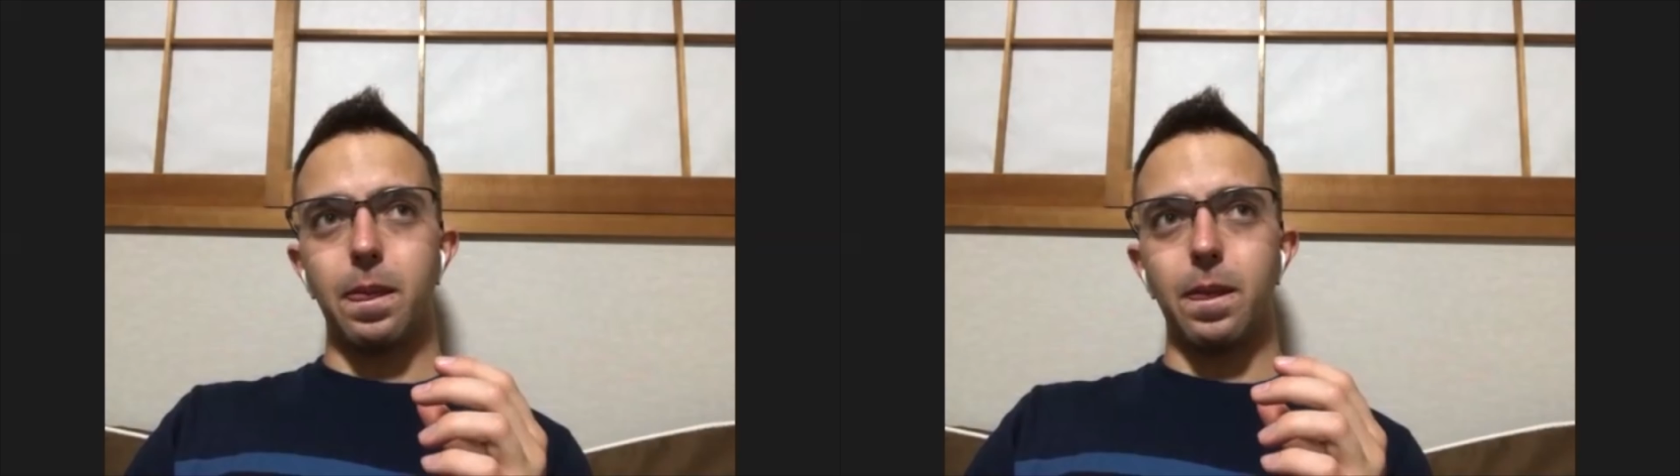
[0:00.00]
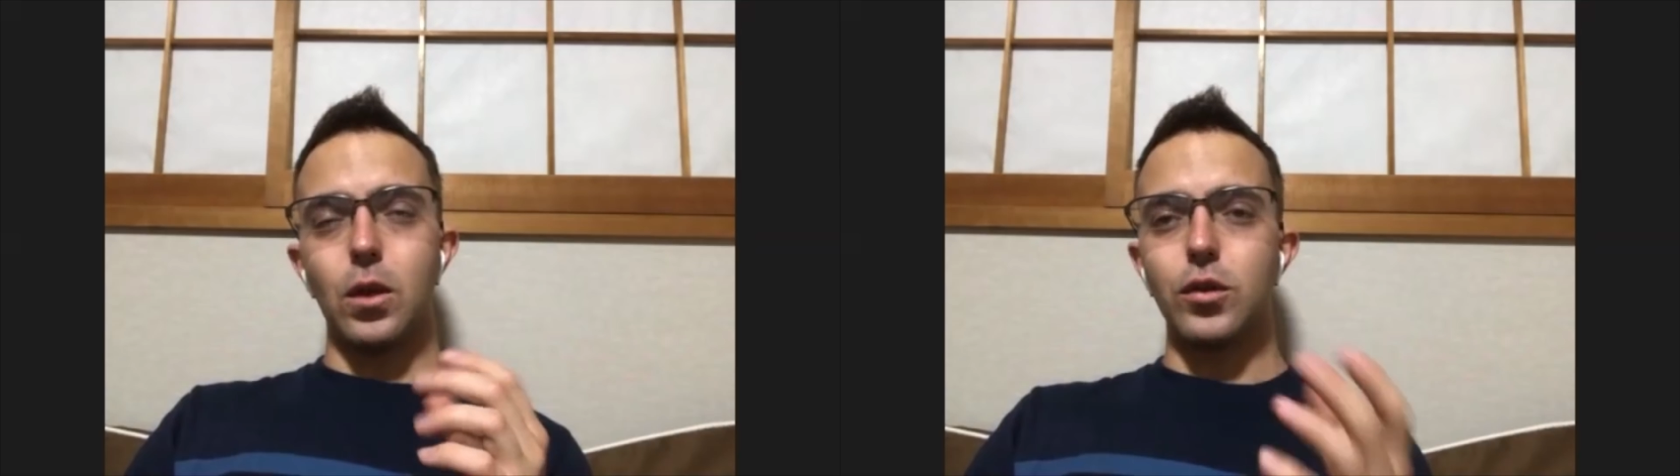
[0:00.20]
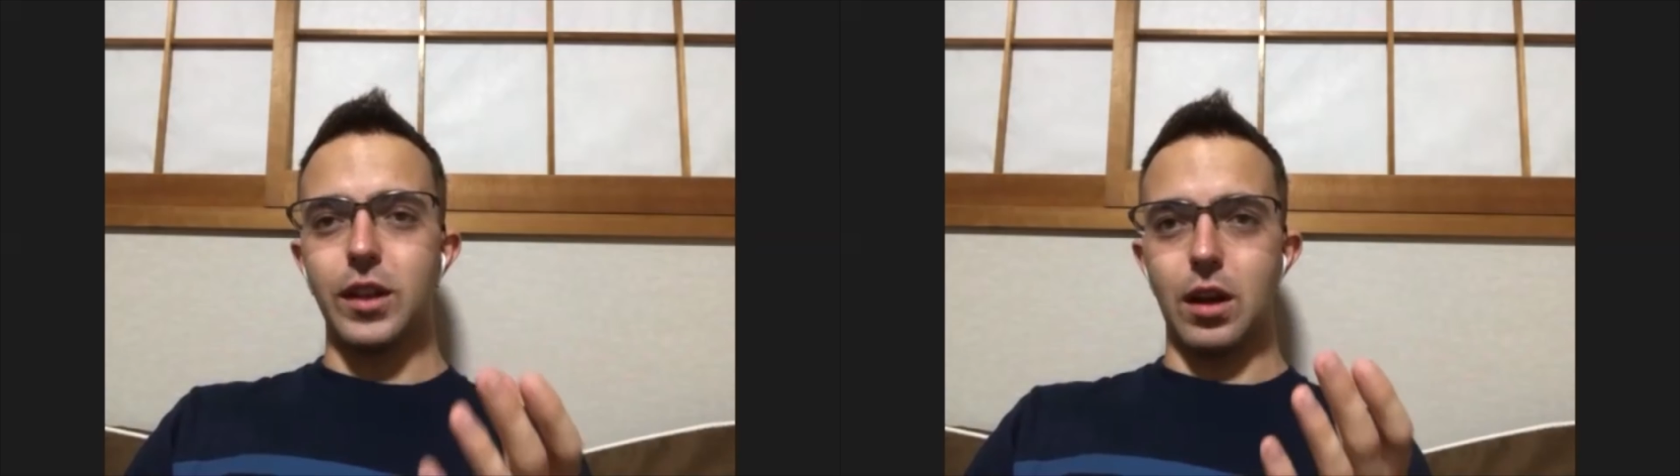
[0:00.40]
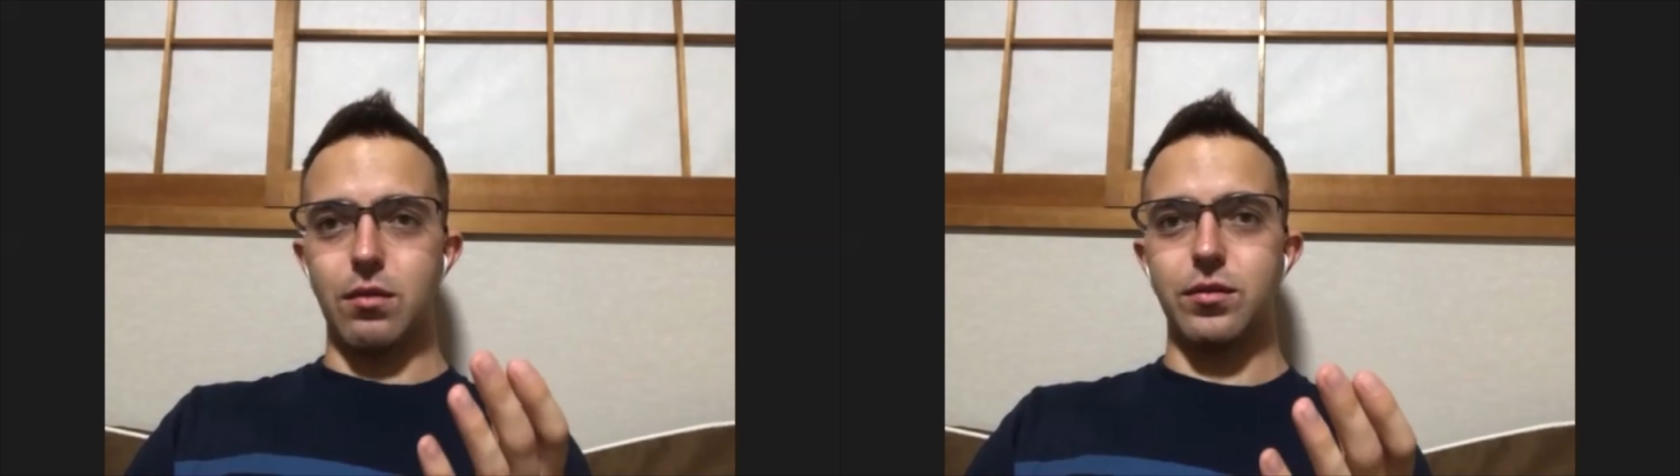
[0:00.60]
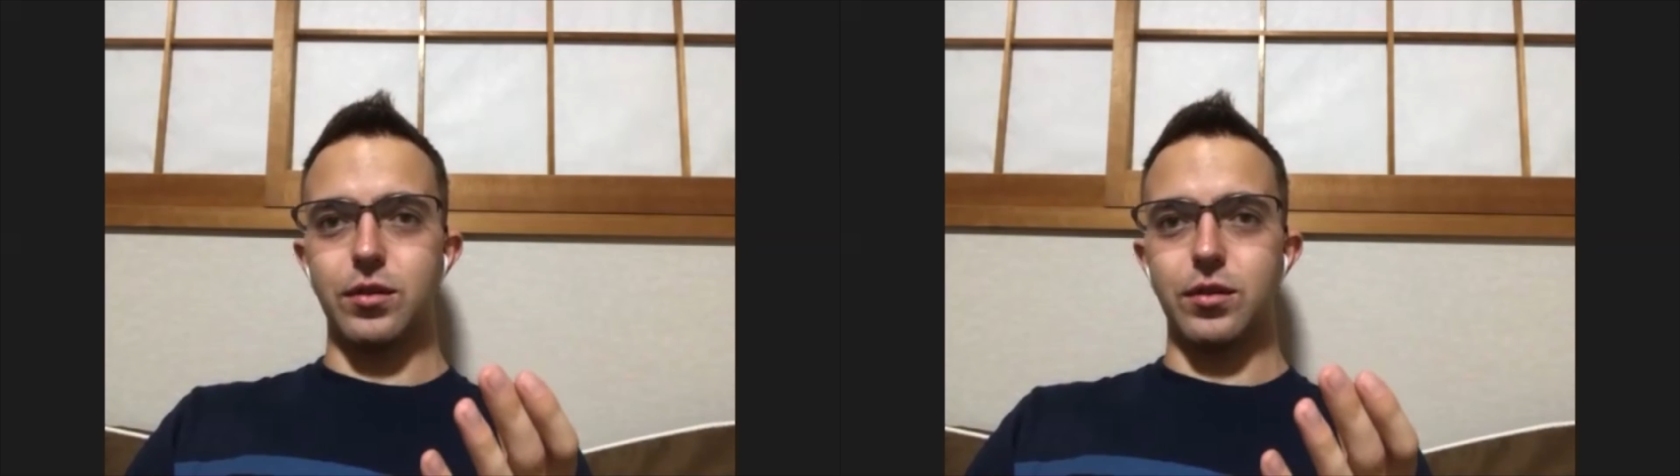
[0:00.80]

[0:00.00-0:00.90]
not enough.